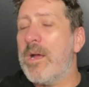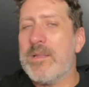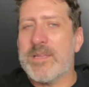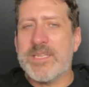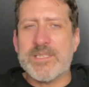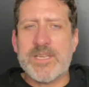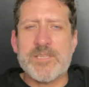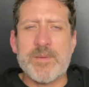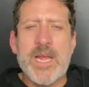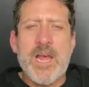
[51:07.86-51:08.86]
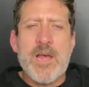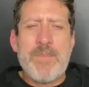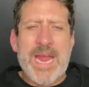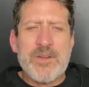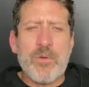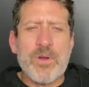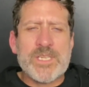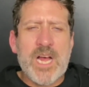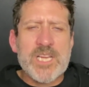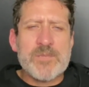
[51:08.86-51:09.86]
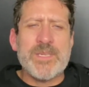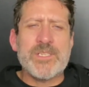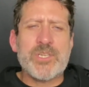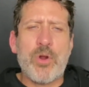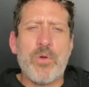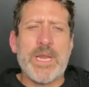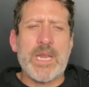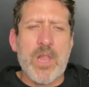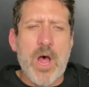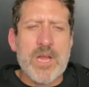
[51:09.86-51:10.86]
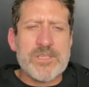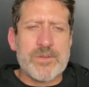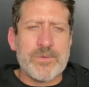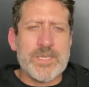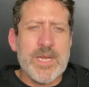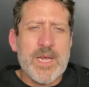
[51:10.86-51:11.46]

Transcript: Lisa's husband, Pandora's husband's current lawsuit.